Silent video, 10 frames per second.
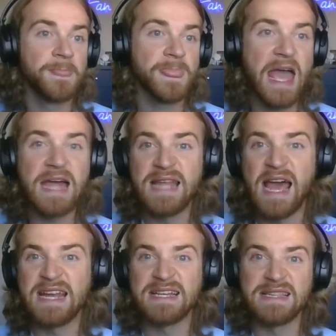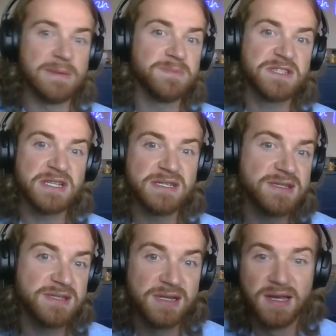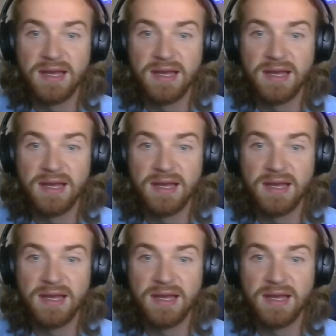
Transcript: Had glimpses,